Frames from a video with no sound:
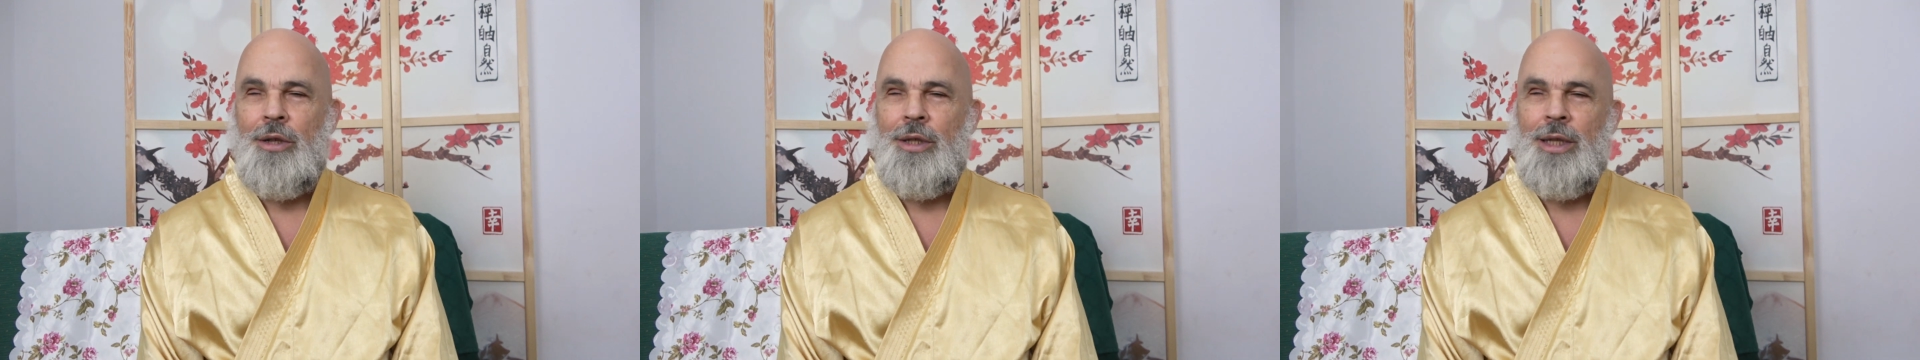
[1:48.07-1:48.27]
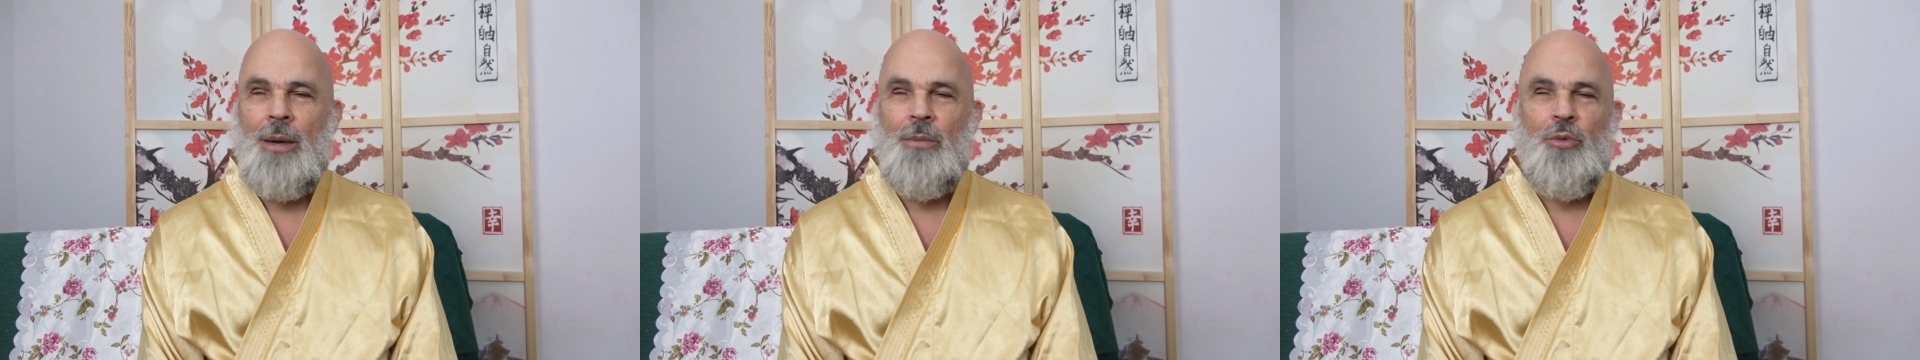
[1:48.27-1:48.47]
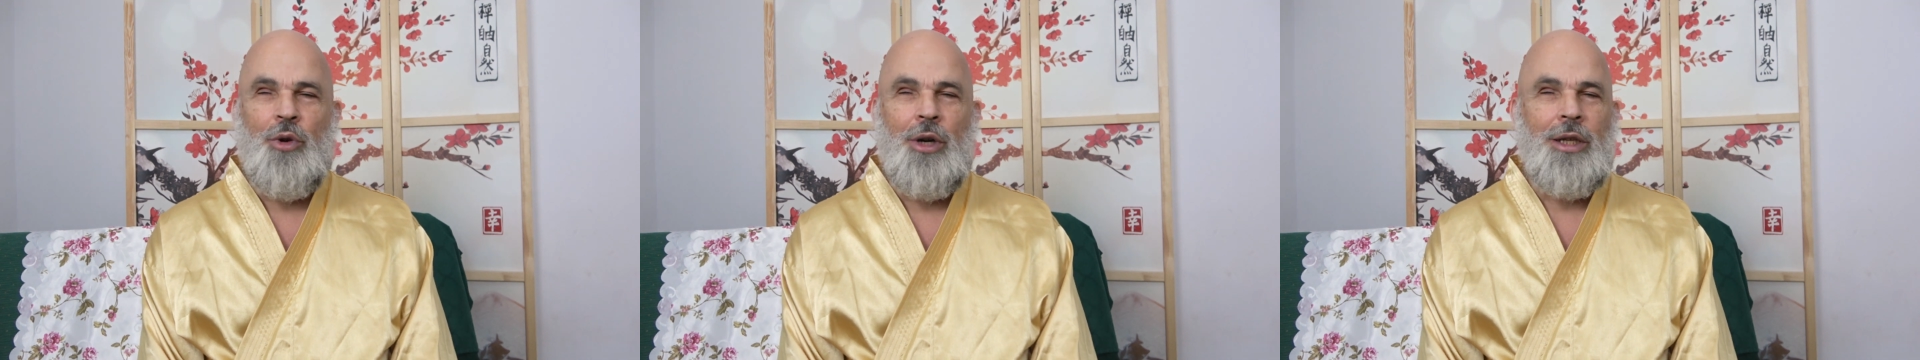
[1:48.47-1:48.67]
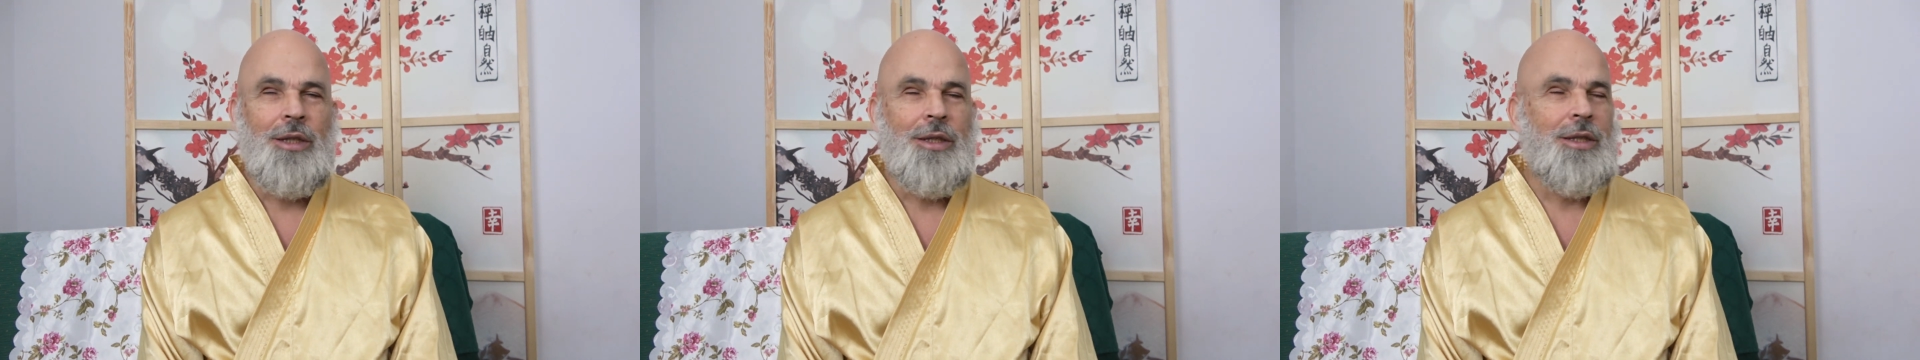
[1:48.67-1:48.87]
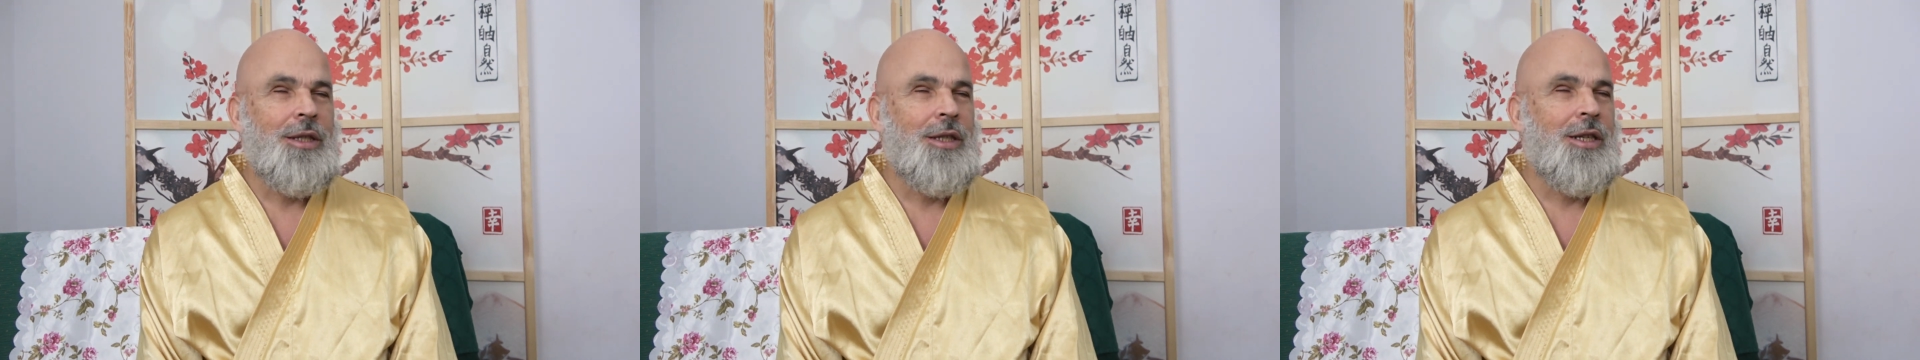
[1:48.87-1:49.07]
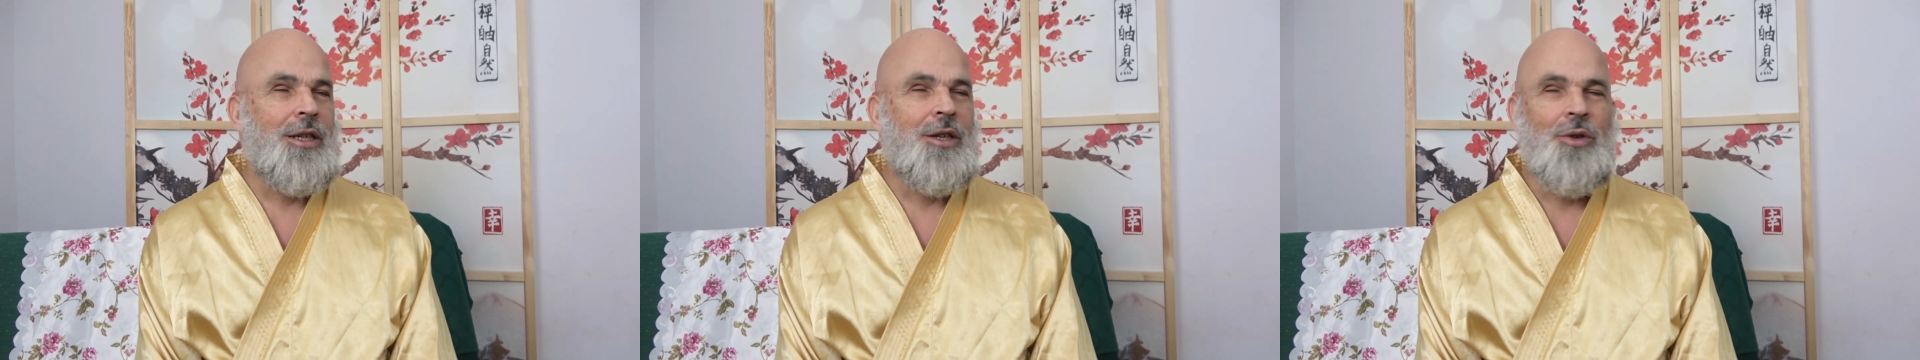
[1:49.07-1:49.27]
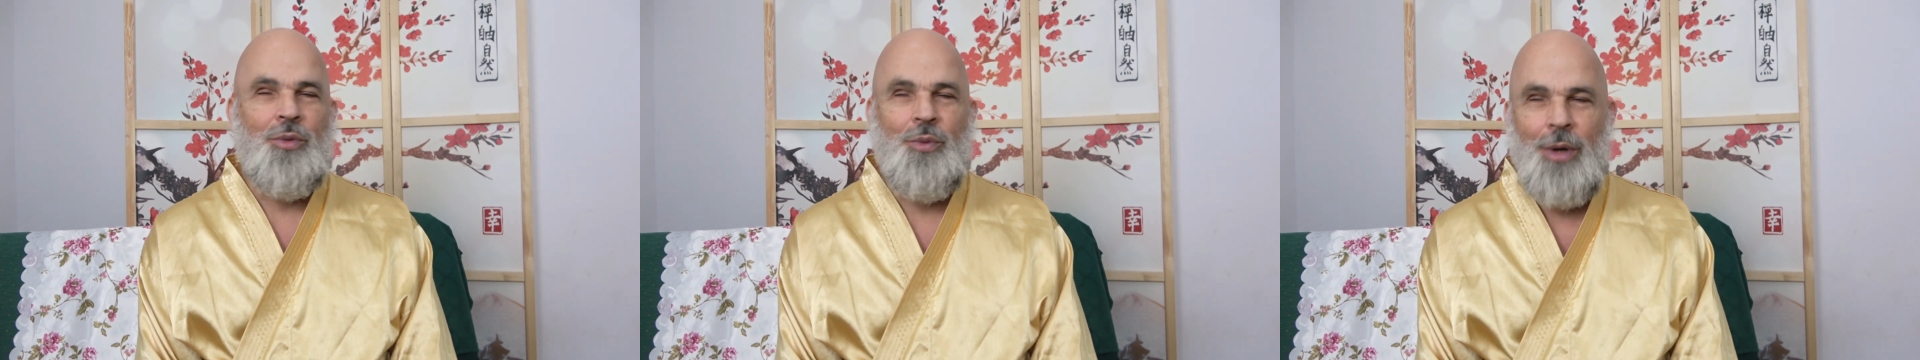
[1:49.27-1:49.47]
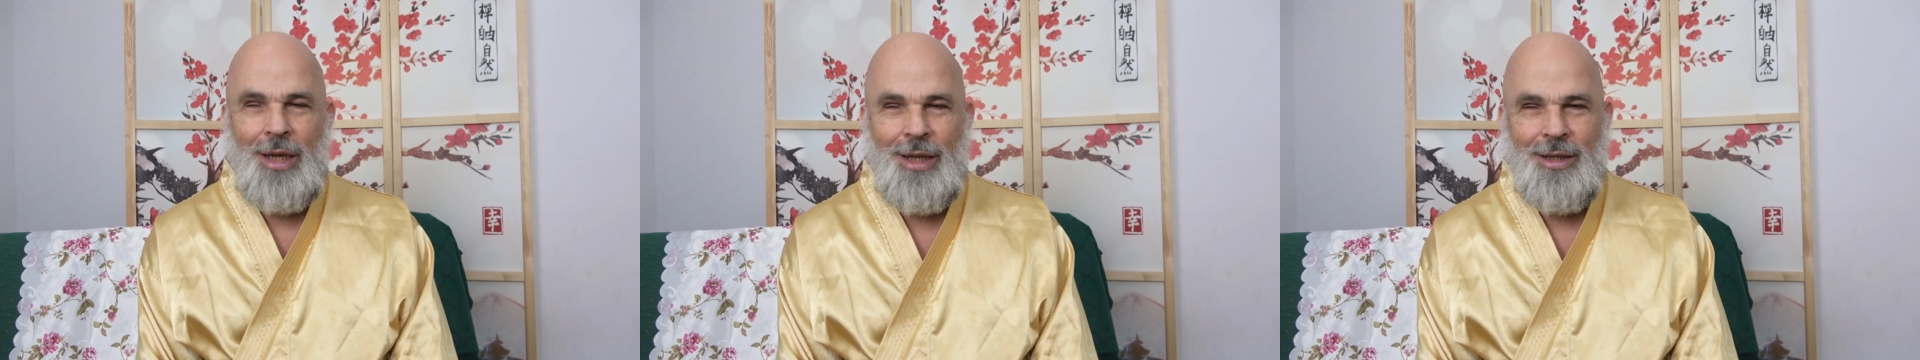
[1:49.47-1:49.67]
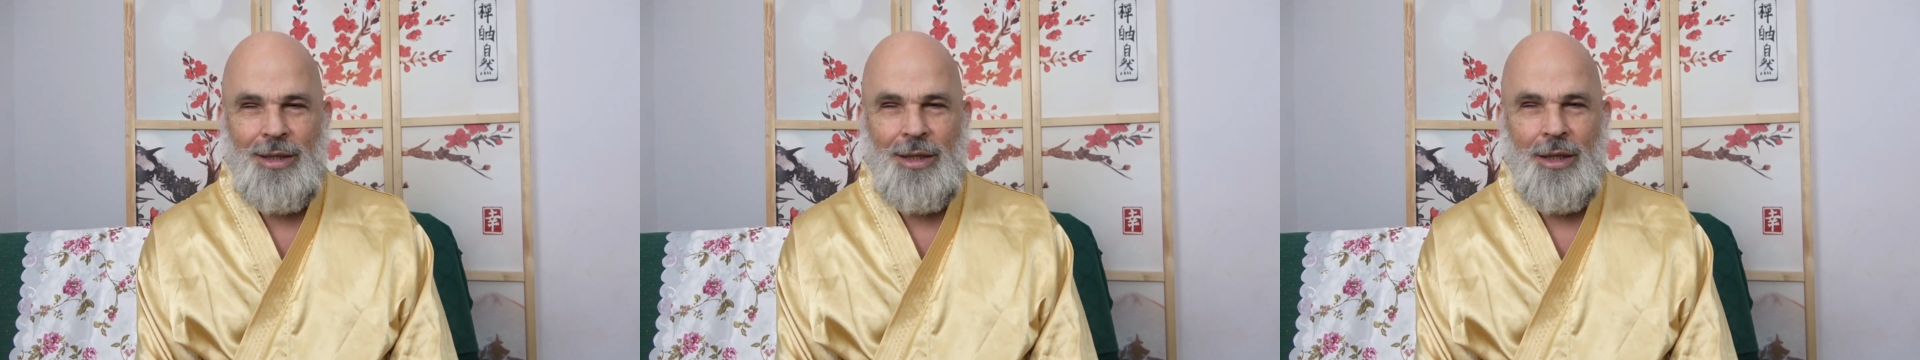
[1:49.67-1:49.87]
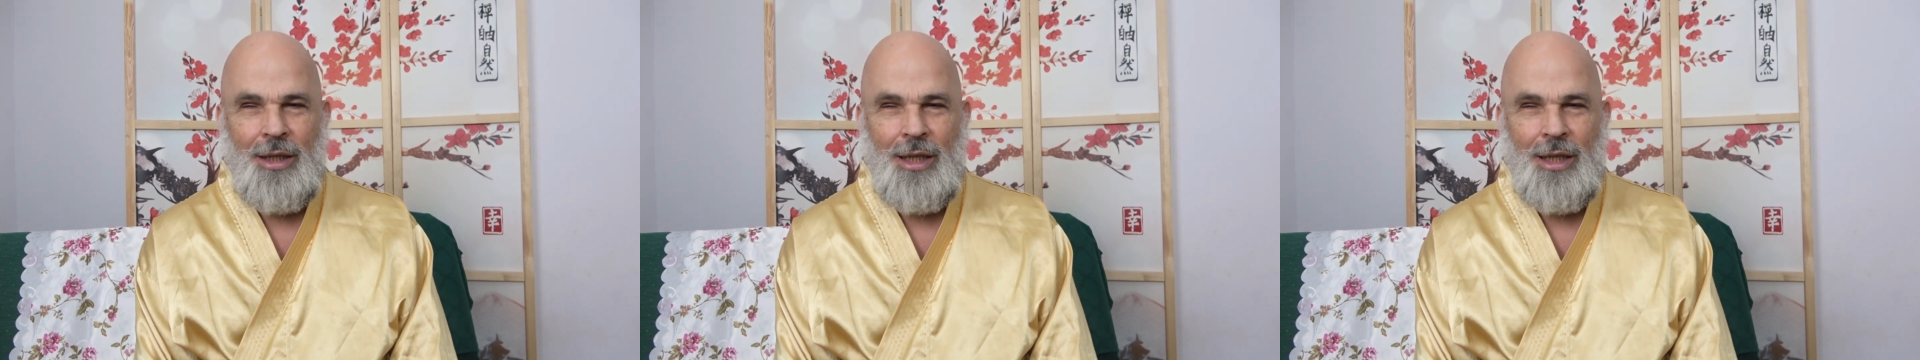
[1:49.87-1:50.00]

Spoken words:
samurai is crazy.